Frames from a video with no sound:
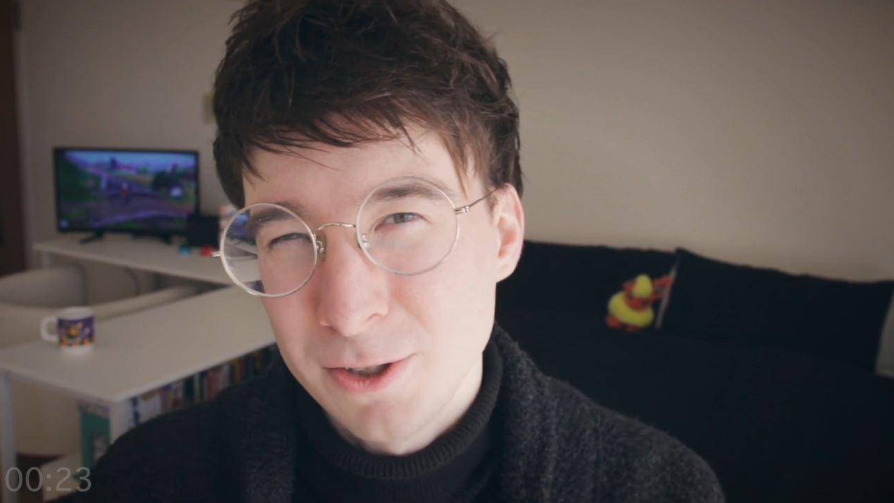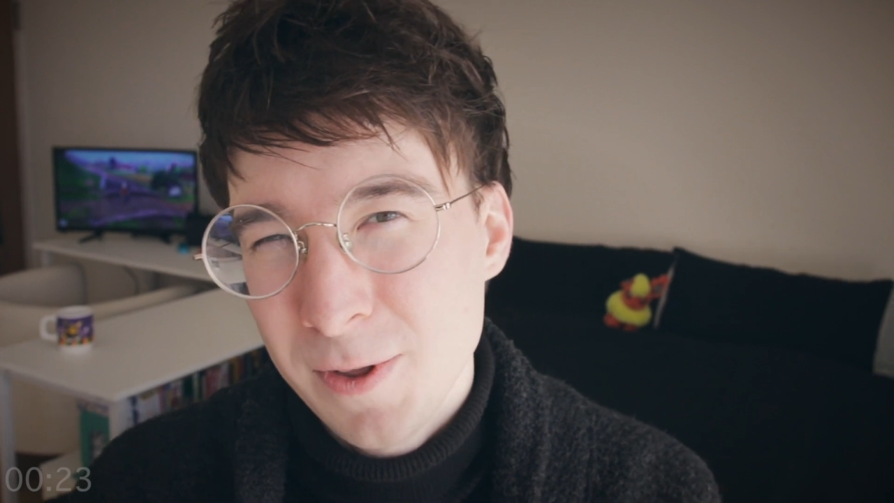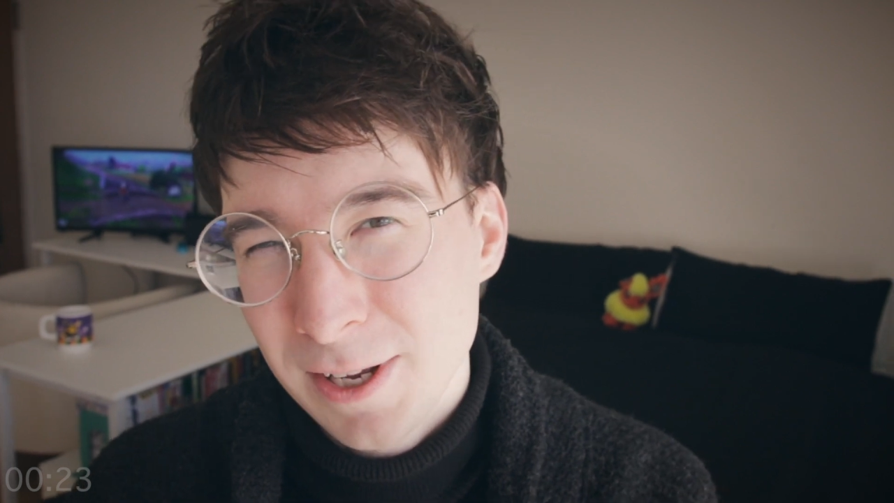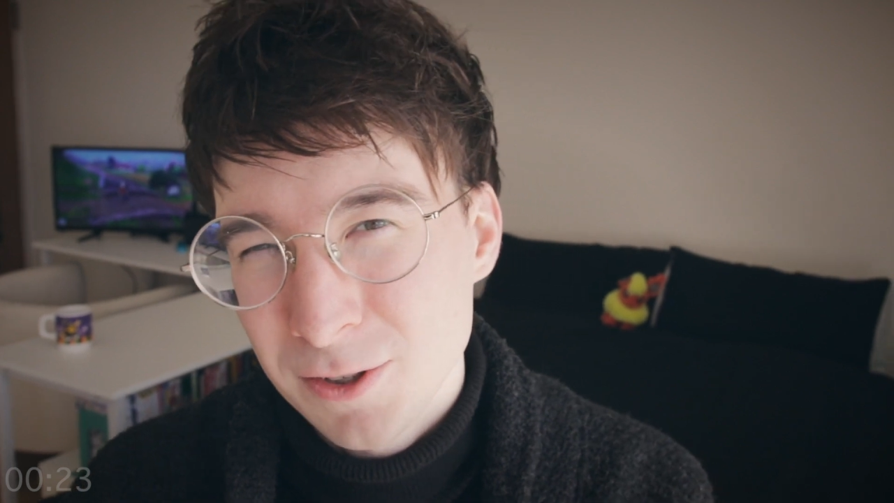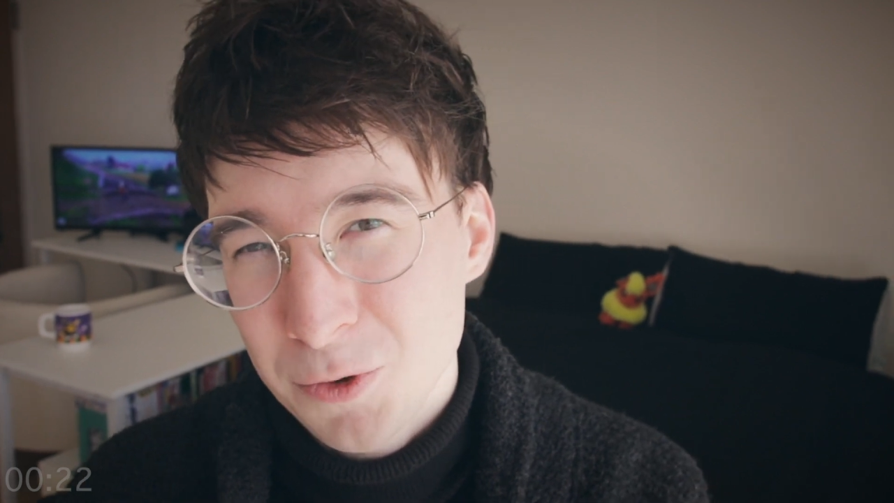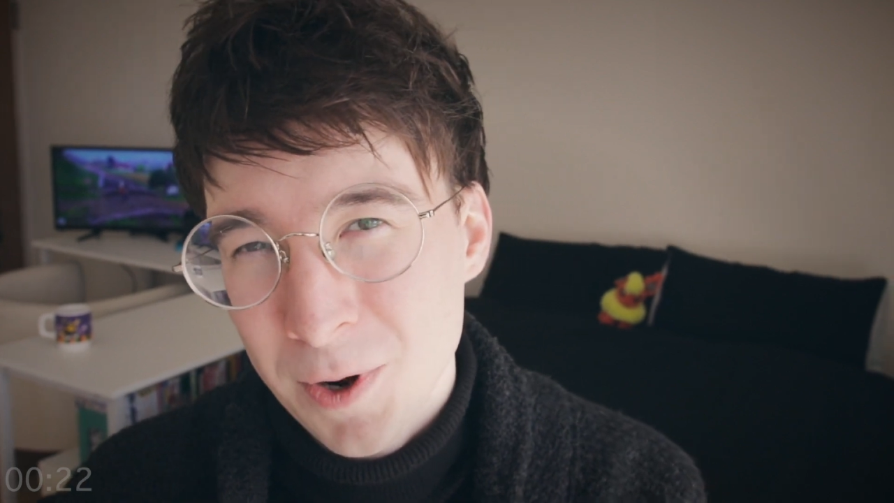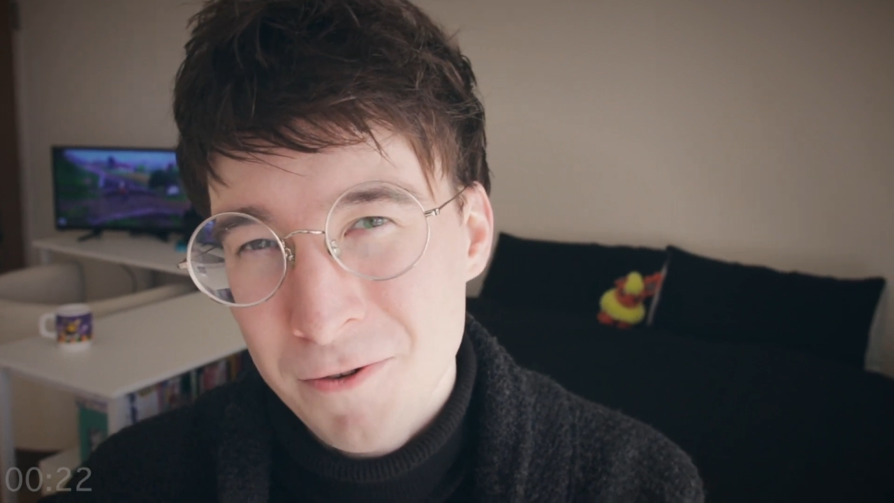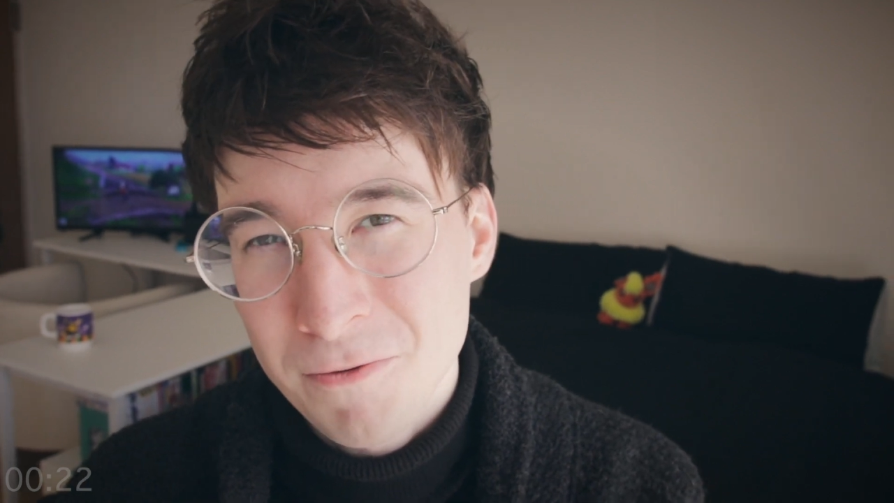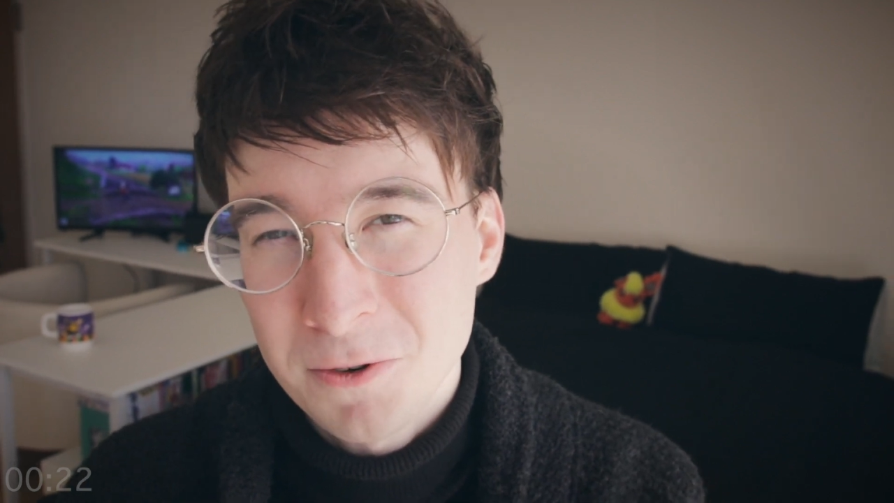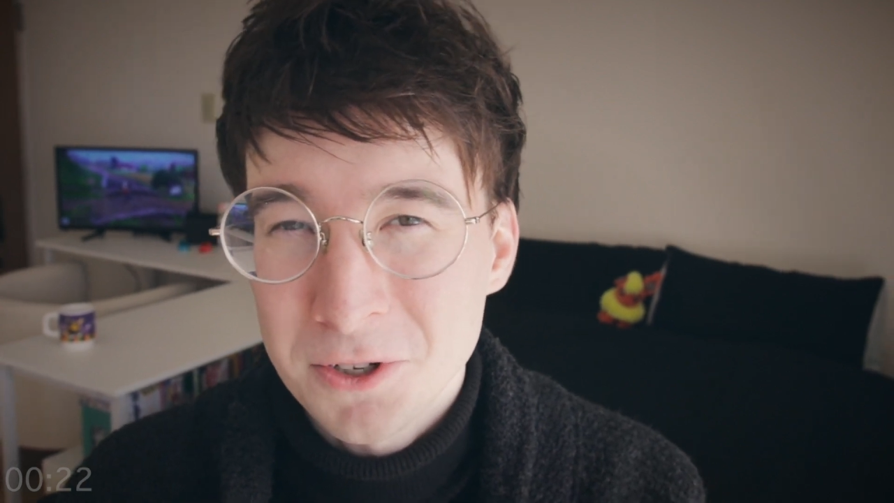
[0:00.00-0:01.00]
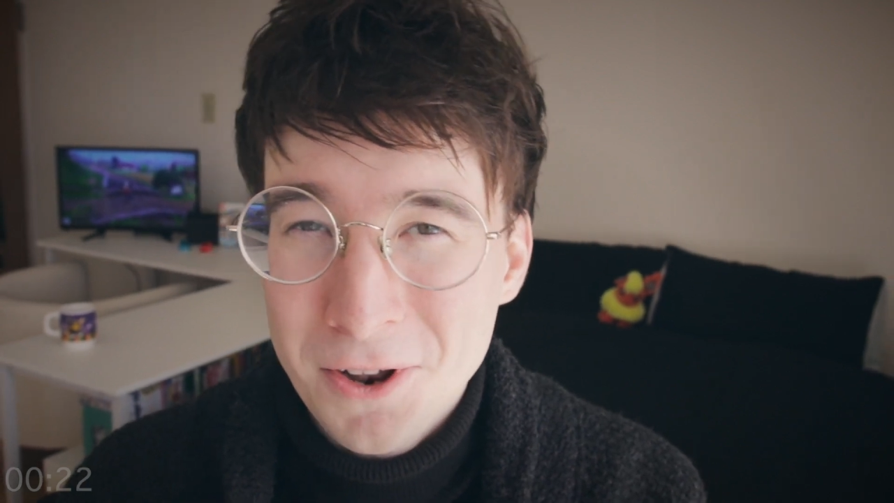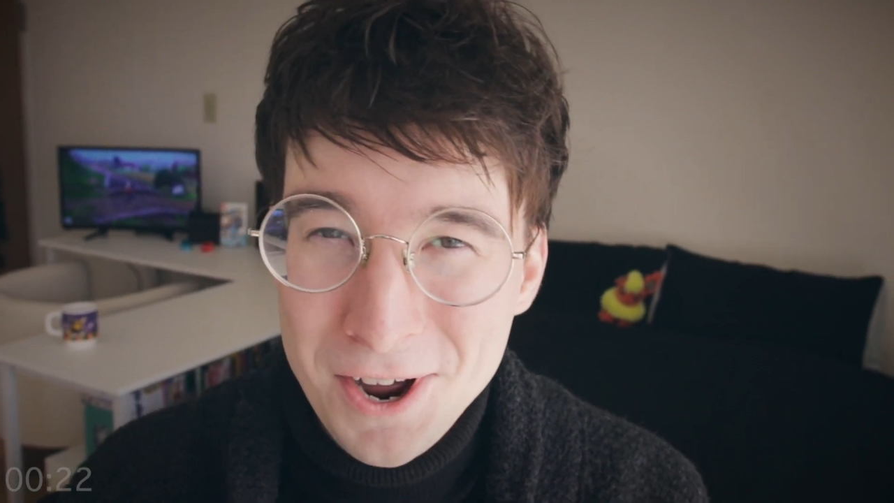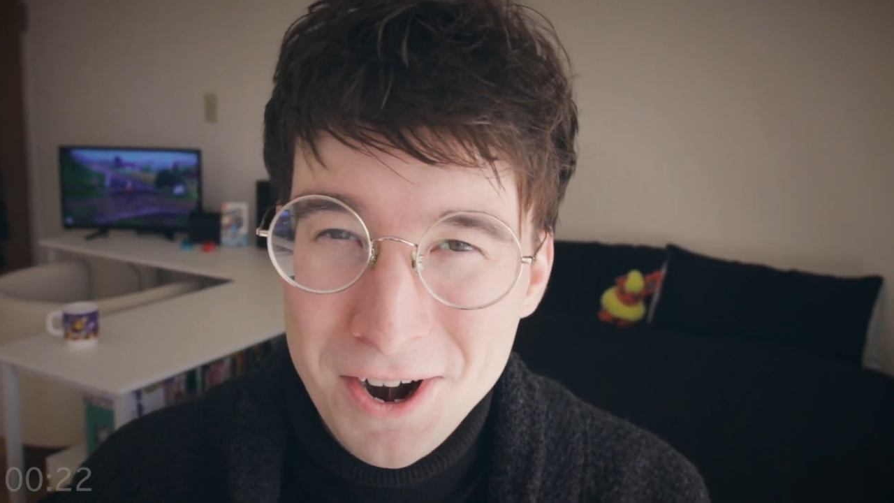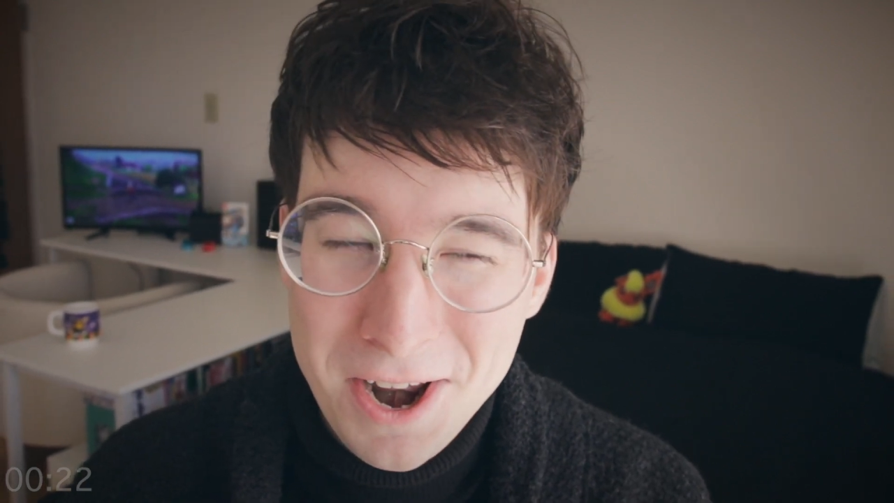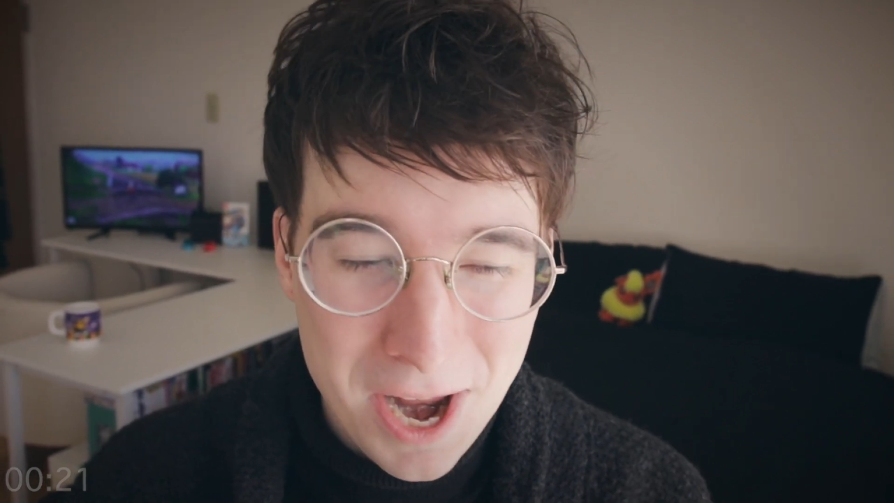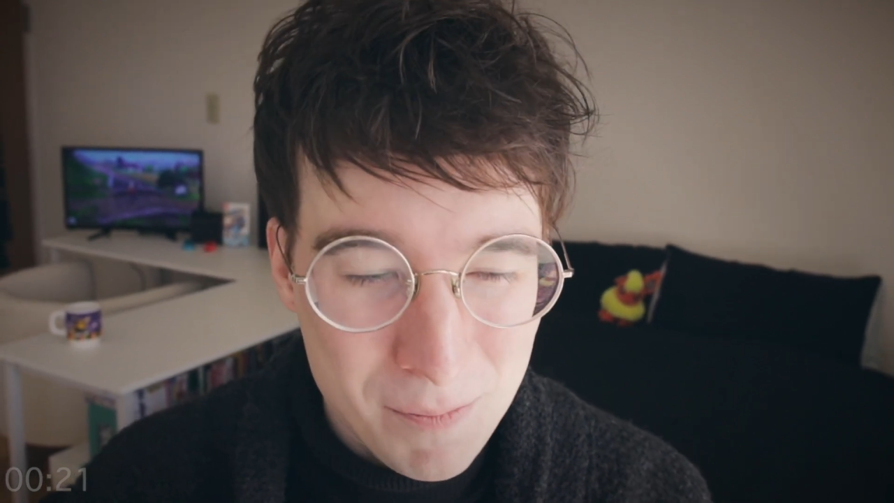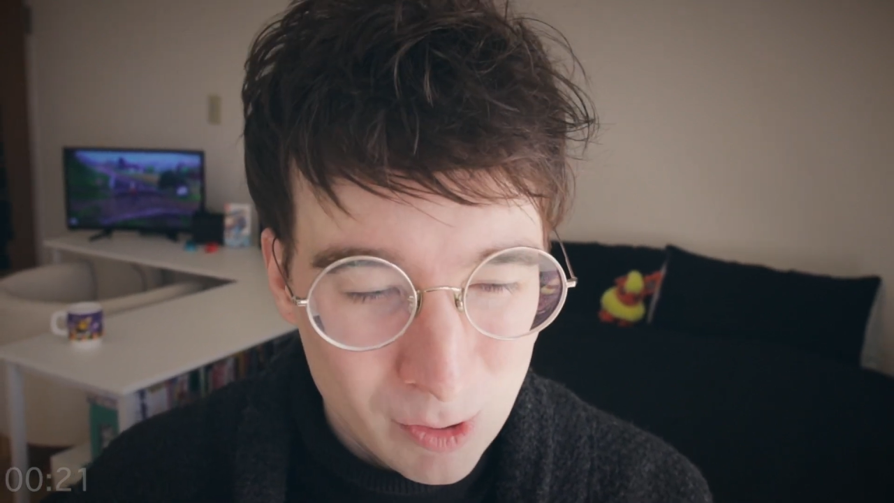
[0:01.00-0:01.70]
2012 was not a